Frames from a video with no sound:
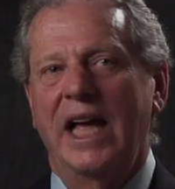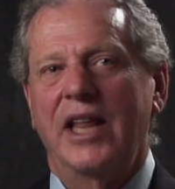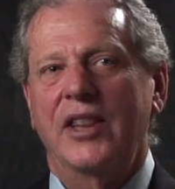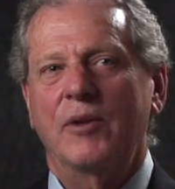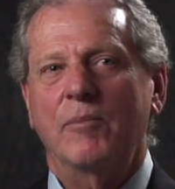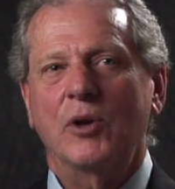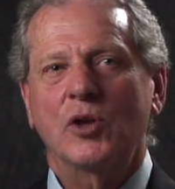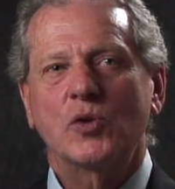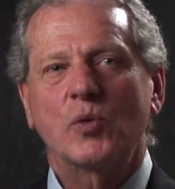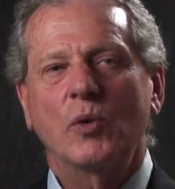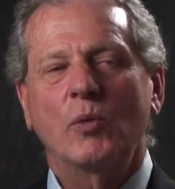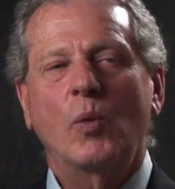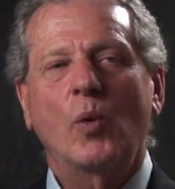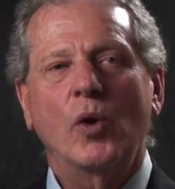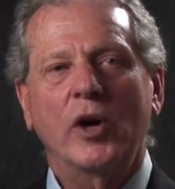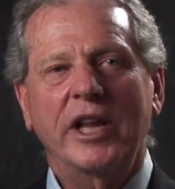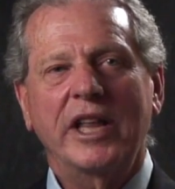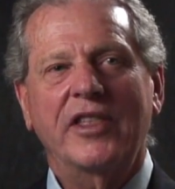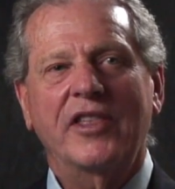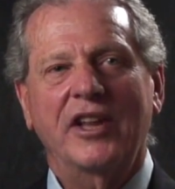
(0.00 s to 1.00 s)
The most
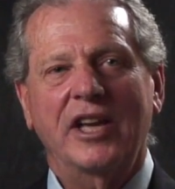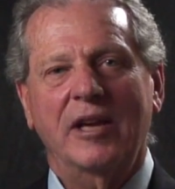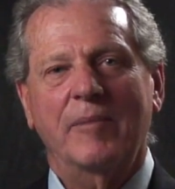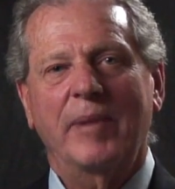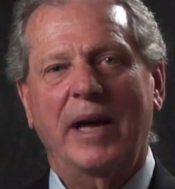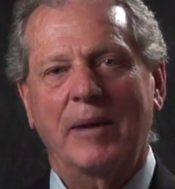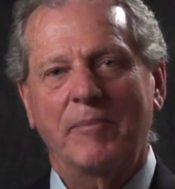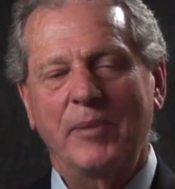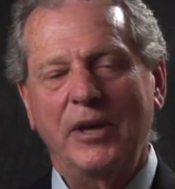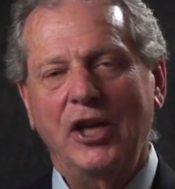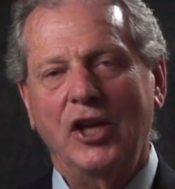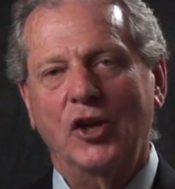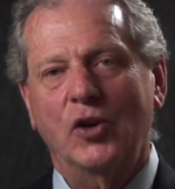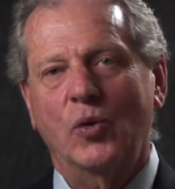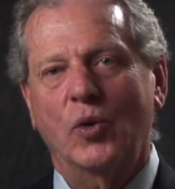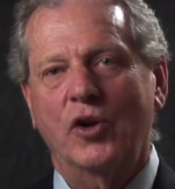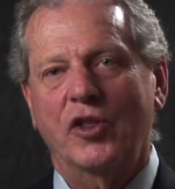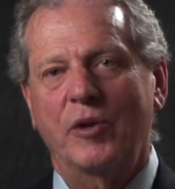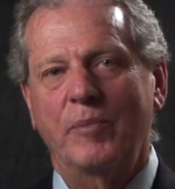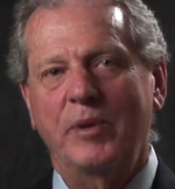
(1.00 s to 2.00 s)
rewarding thing about being an
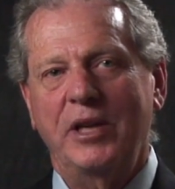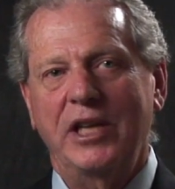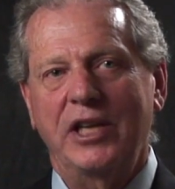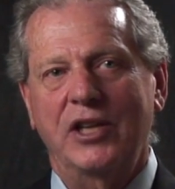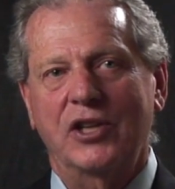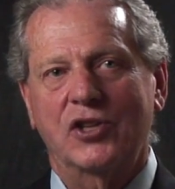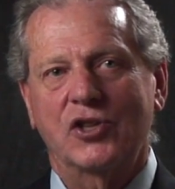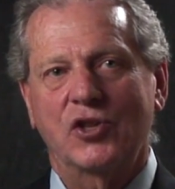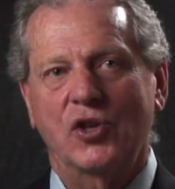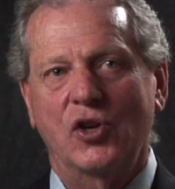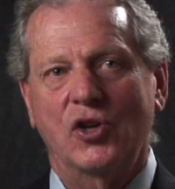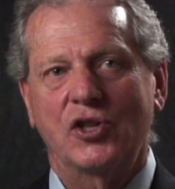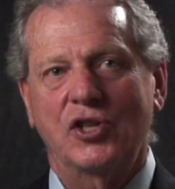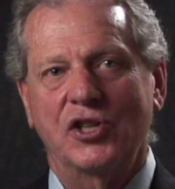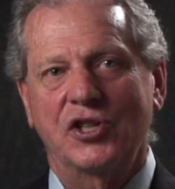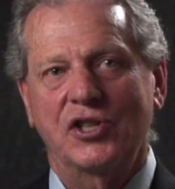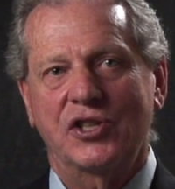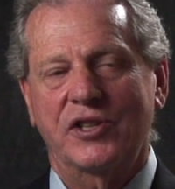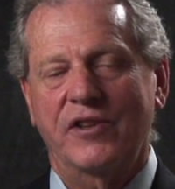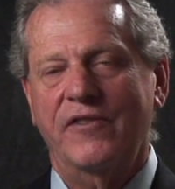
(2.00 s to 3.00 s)
orthopedic
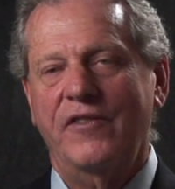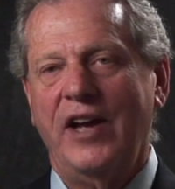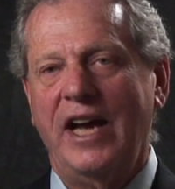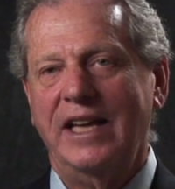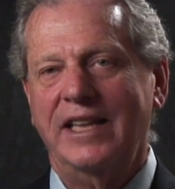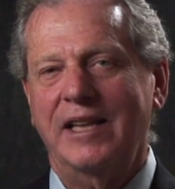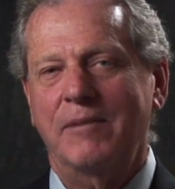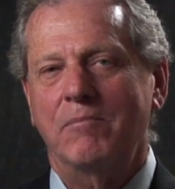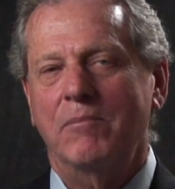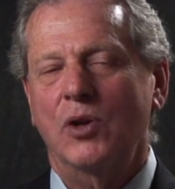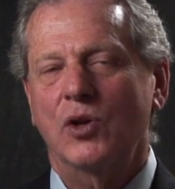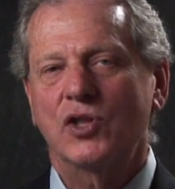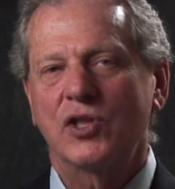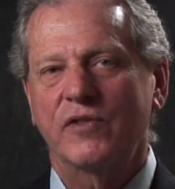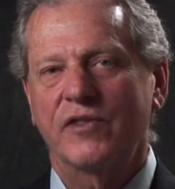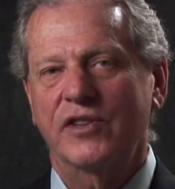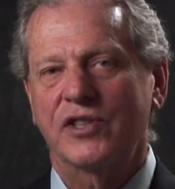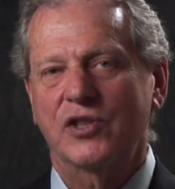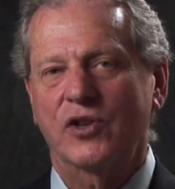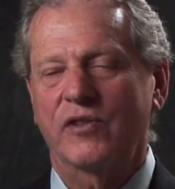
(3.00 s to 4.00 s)
surgeon is the fact that most
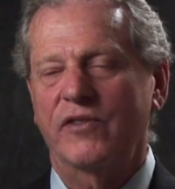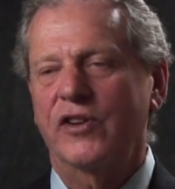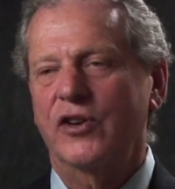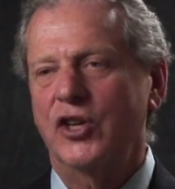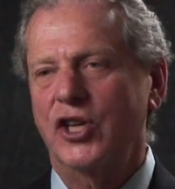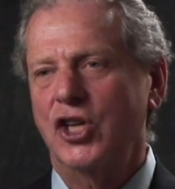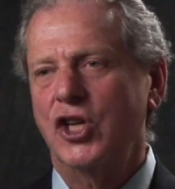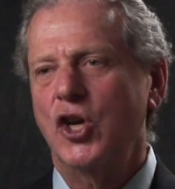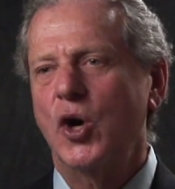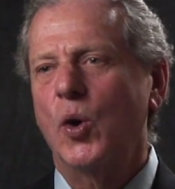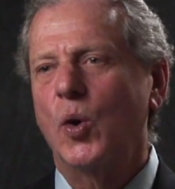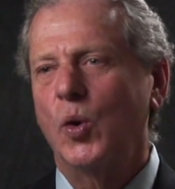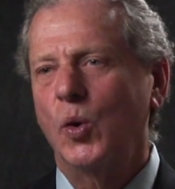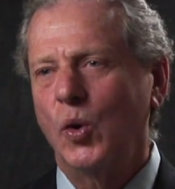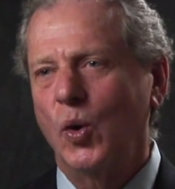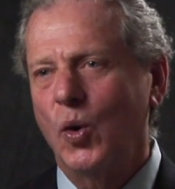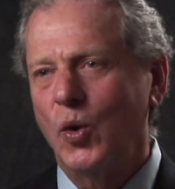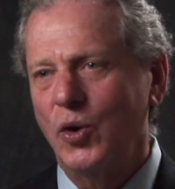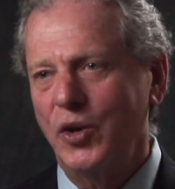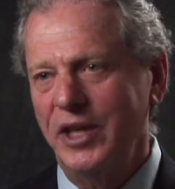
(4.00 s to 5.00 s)
of us are very
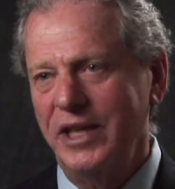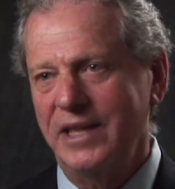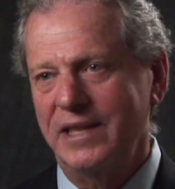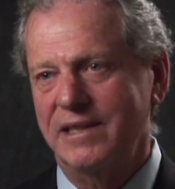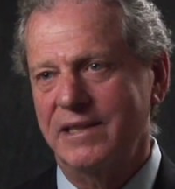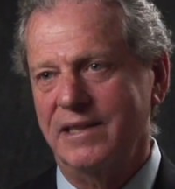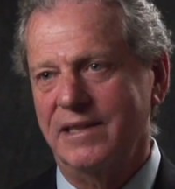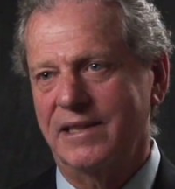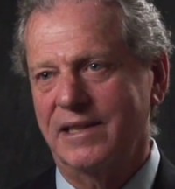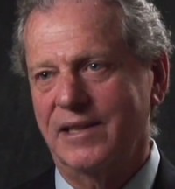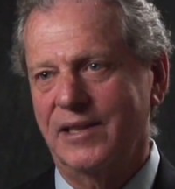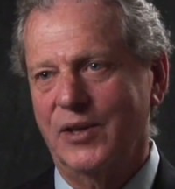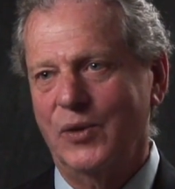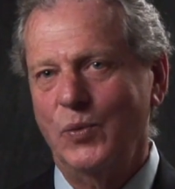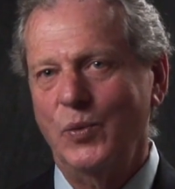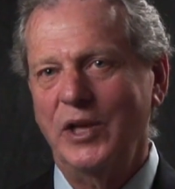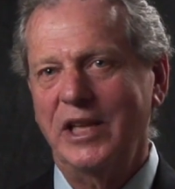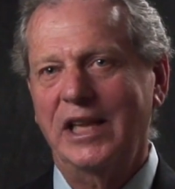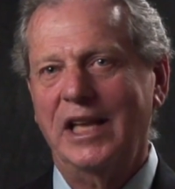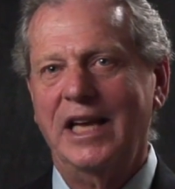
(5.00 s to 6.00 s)
goal-oriented.
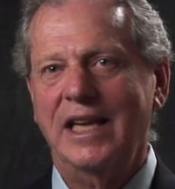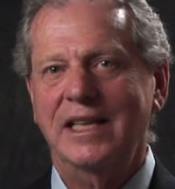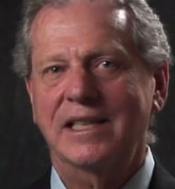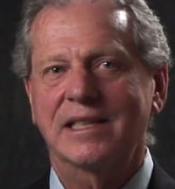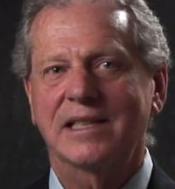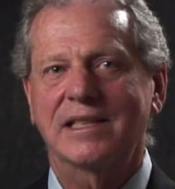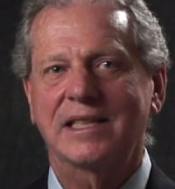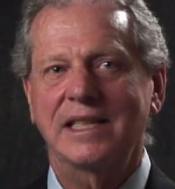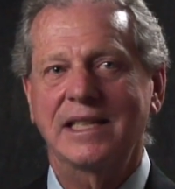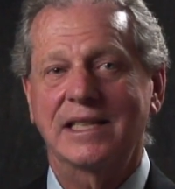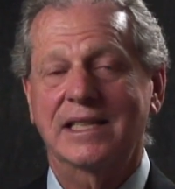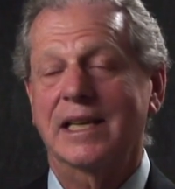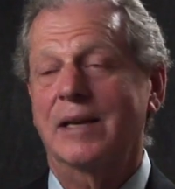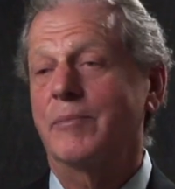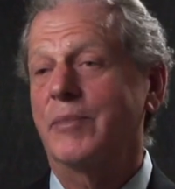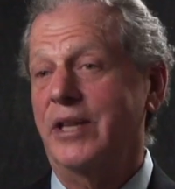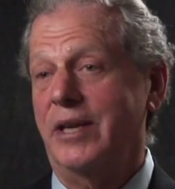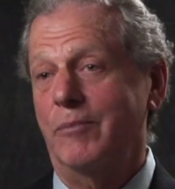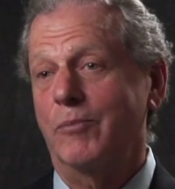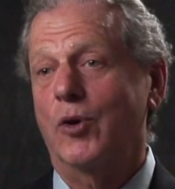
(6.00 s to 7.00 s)
We like to see
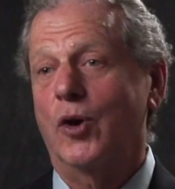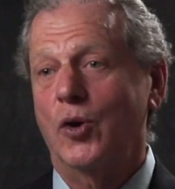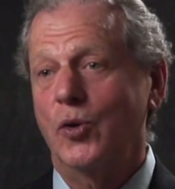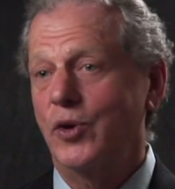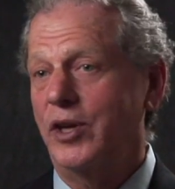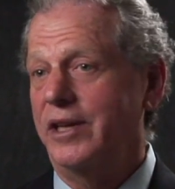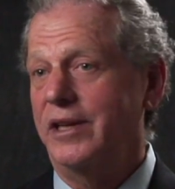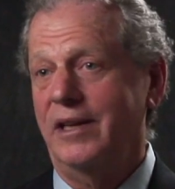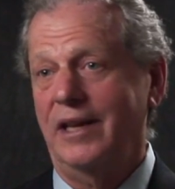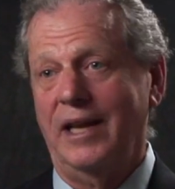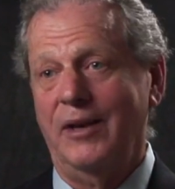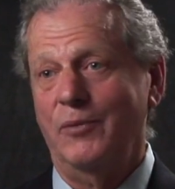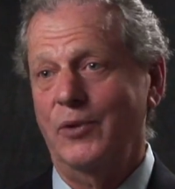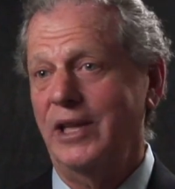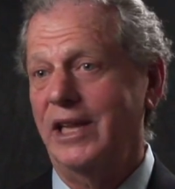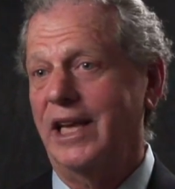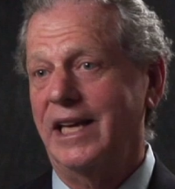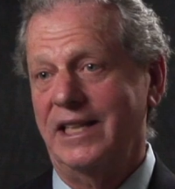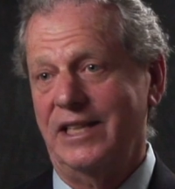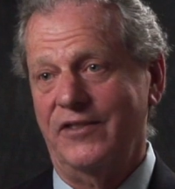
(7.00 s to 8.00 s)
something broken and we
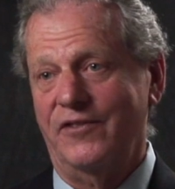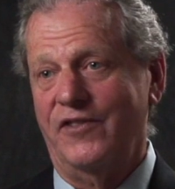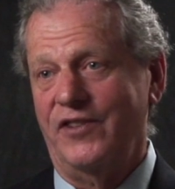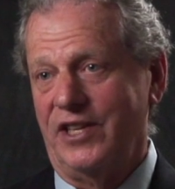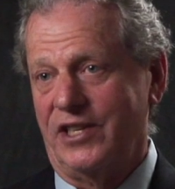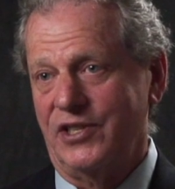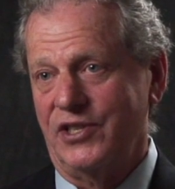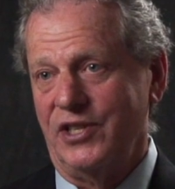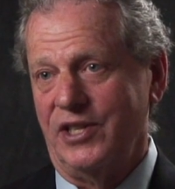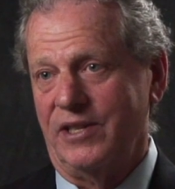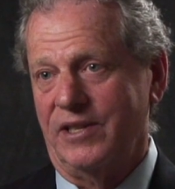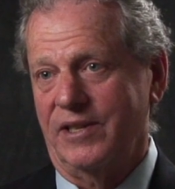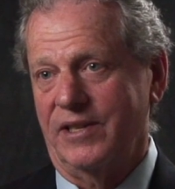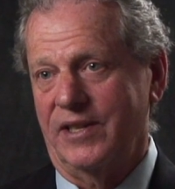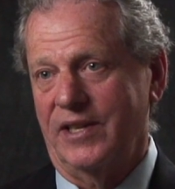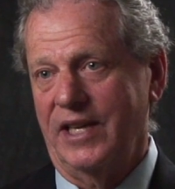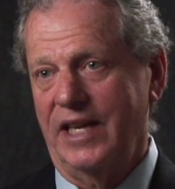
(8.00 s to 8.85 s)
like to fix it.